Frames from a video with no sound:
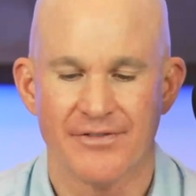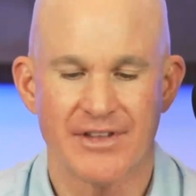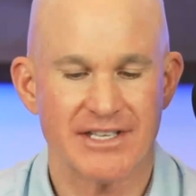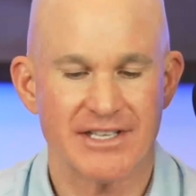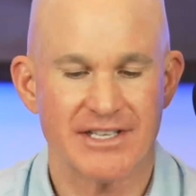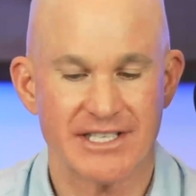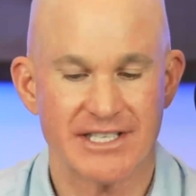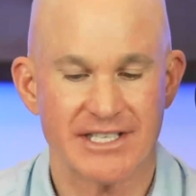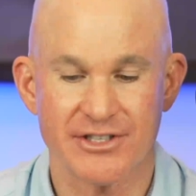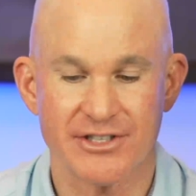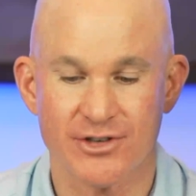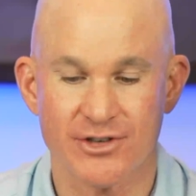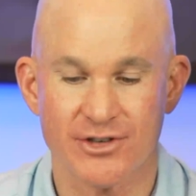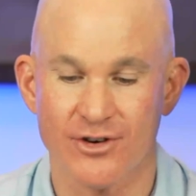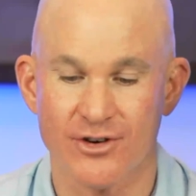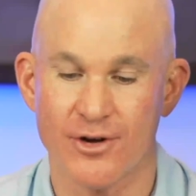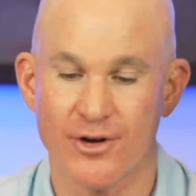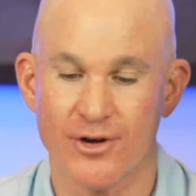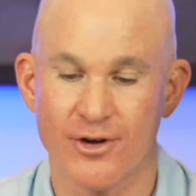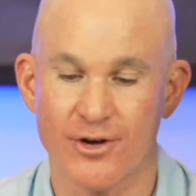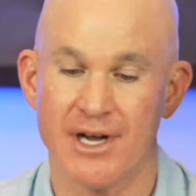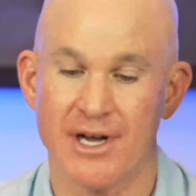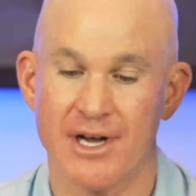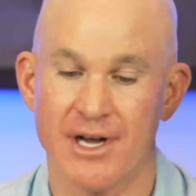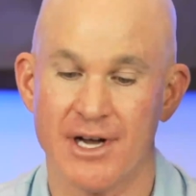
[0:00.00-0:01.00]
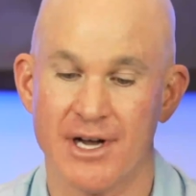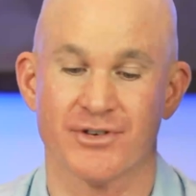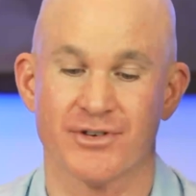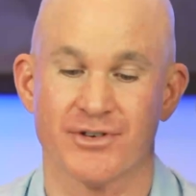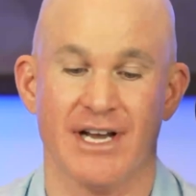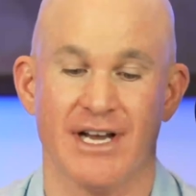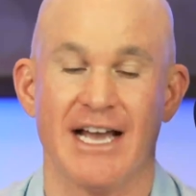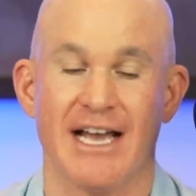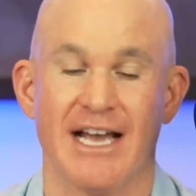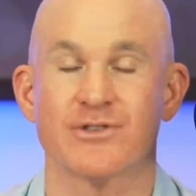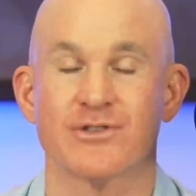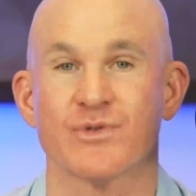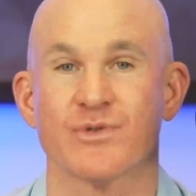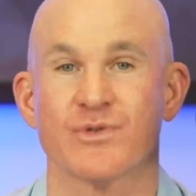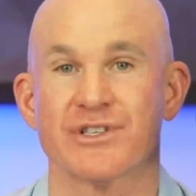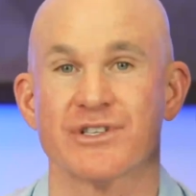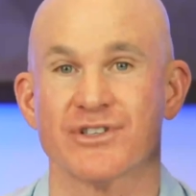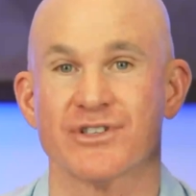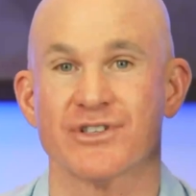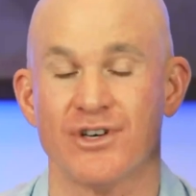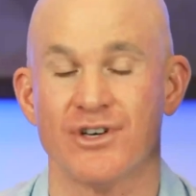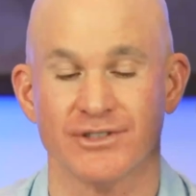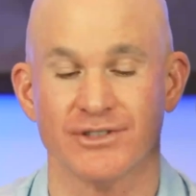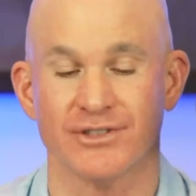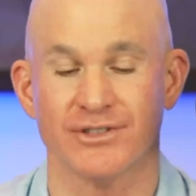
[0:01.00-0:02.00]
This internal mantra has
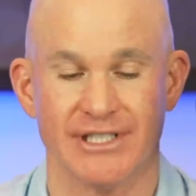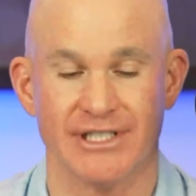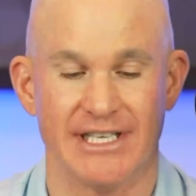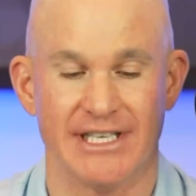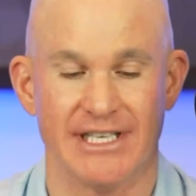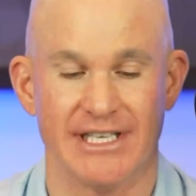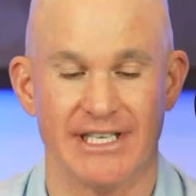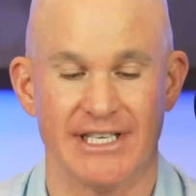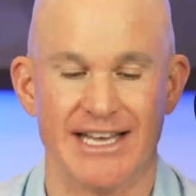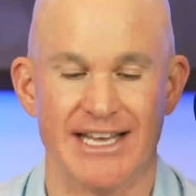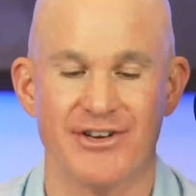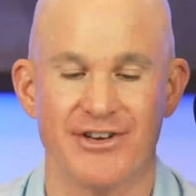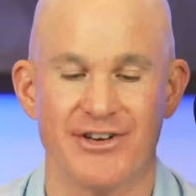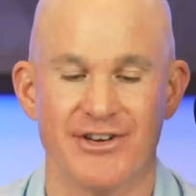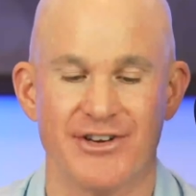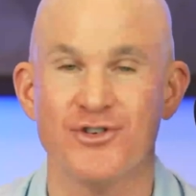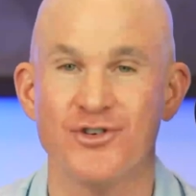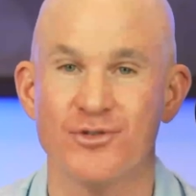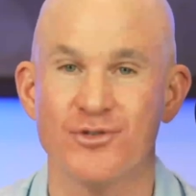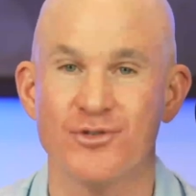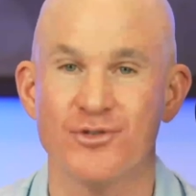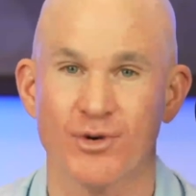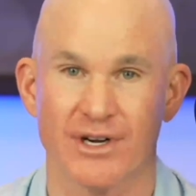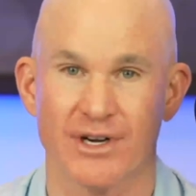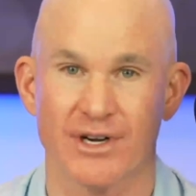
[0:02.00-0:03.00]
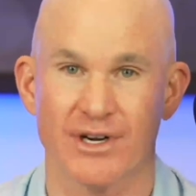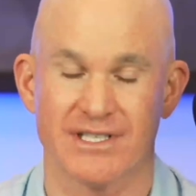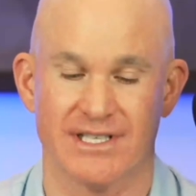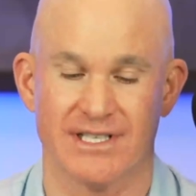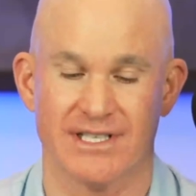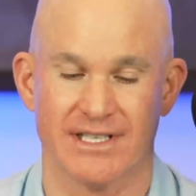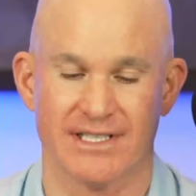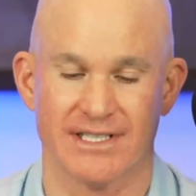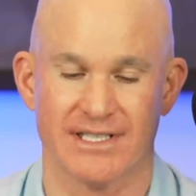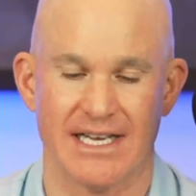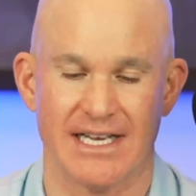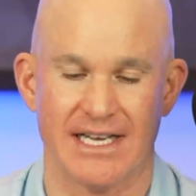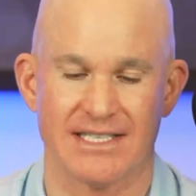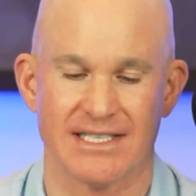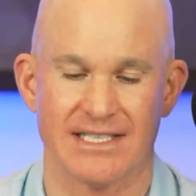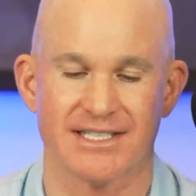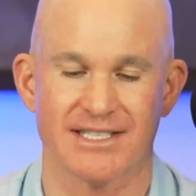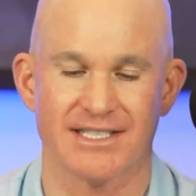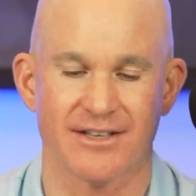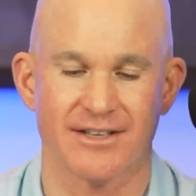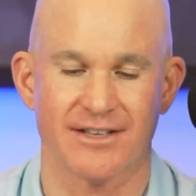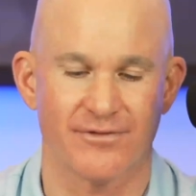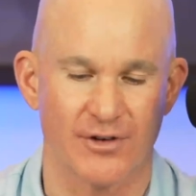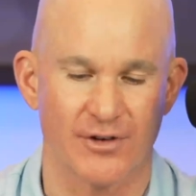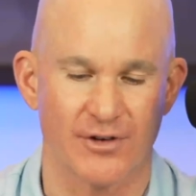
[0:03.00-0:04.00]
resulted in numerous
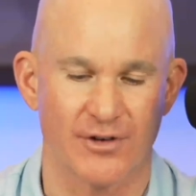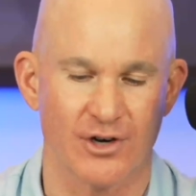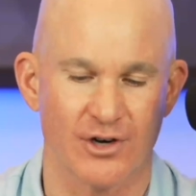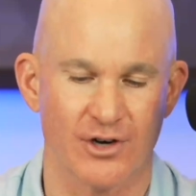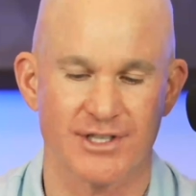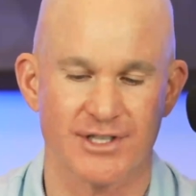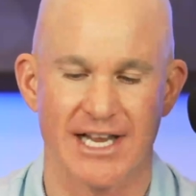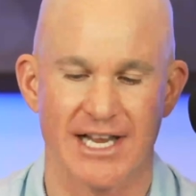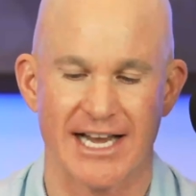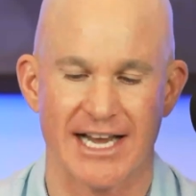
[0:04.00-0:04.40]
successes and firsts,